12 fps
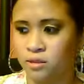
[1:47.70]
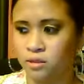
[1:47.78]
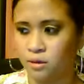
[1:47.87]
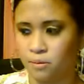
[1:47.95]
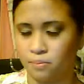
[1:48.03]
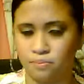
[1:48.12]

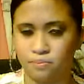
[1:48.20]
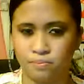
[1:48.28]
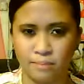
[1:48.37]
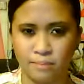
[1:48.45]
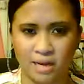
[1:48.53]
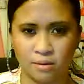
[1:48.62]
the
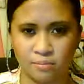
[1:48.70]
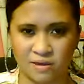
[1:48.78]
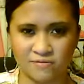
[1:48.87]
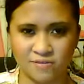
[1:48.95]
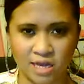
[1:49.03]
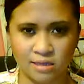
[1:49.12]
makeup
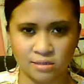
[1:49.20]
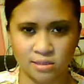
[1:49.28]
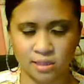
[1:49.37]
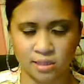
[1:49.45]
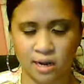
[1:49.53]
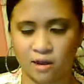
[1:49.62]
gift sets
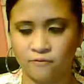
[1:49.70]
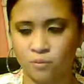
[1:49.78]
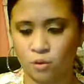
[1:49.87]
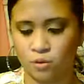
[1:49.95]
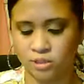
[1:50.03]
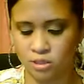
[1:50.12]
that I got
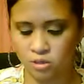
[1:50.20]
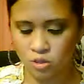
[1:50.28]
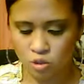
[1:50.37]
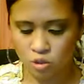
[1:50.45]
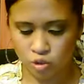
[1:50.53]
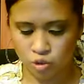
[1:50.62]
from Ulta.
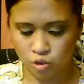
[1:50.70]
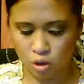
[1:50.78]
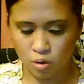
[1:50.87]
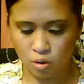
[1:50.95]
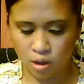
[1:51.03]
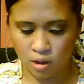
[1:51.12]

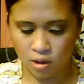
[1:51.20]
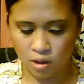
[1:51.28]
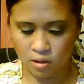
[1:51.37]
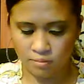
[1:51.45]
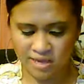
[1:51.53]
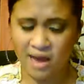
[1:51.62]
So,
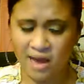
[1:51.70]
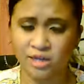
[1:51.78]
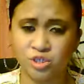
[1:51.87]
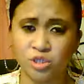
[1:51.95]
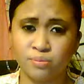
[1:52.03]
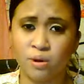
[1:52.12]
um, yeah, I
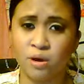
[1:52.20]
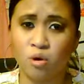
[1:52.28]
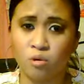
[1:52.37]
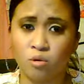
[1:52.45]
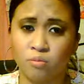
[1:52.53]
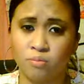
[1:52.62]
just bought a
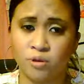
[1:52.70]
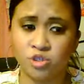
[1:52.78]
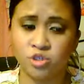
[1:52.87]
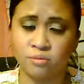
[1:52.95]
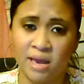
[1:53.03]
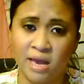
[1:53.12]
whole
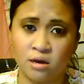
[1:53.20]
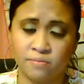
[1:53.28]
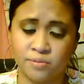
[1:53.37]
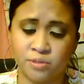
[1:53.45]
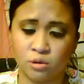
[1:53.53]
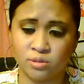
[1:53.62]
bunch of
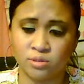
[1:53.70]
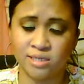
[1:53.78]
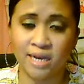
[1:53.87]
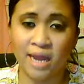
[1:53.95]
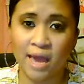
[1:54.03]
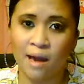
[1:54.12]
makeup. So
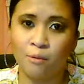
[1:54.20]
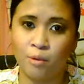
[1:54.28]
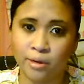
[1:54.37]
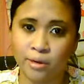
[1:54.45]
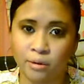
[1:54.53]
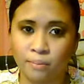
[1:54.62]
today I
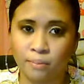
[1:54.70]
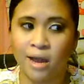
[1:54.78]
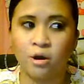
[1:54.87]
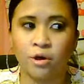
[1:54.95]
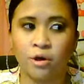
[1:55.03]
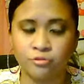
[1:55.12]
wanted to
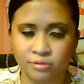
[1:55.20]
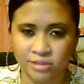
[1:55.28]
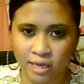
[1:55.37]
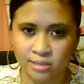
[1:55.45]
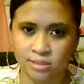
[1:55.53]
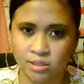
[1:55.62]
buy other
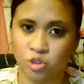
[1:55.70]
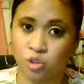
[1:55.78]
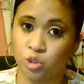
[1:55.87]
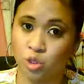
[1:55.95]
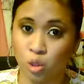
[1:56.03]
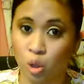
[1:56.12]
things,
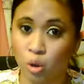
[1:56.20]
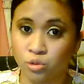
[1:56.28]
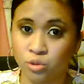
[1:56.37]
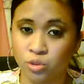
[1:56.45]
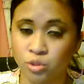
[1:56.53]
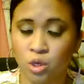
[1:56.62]
just
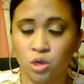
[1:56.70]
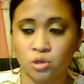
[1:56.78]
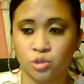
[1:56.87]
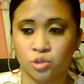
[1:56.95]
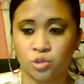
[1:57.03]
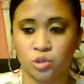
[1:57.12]
clothes.
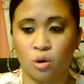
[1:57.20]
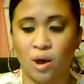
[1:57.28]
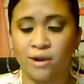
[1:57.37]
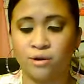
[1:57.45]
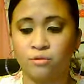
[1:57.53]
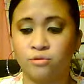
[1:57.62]
So
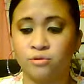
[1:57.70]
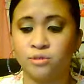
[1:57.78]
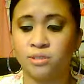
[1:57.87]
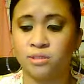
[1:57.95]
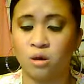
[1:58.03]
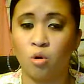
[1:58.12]
I know
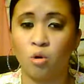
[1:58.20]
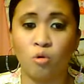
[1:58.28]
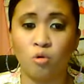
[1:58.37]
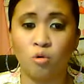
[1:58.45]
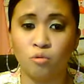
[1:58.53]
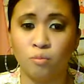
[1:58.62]
there's a
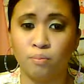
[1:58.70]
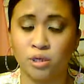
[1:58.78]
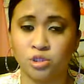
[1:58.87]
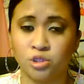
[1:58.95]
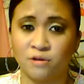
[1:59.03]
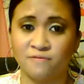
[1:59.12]
whole
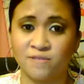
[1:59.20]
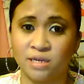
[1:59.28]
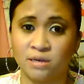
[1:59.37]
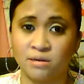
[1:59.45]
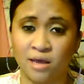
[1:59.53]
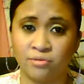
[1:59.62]
bunch of
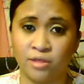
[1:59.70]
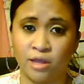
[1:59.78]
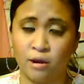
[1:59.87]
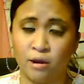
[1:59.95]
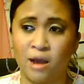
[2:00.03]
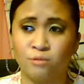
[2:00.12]
sales out
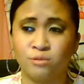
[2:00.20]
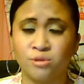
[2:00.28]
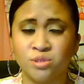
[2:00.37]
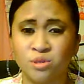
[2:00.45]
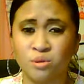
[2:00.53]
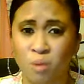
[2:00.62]
there. I
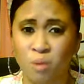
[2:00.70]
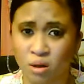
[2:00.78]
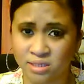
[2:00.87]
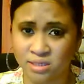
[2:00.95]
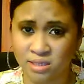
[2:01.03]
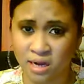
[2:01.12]
went to the
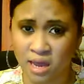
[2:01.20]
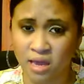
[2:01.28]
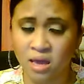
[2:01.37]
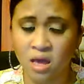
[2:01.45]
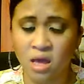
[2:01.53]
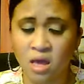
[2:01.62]
mall
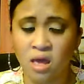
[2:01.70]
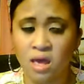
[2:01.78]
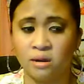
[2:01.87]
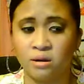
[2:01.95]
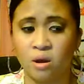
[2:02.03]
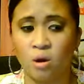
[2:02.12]
today,
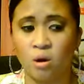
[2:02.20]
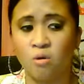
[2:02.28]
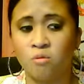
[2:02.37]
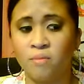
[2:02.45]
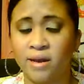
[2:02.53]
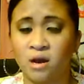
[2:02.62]
and
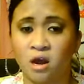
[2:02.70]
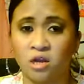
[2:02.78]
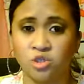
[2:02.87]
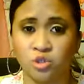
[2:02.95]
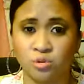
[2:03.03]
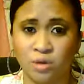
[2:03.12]
oh my gosh, you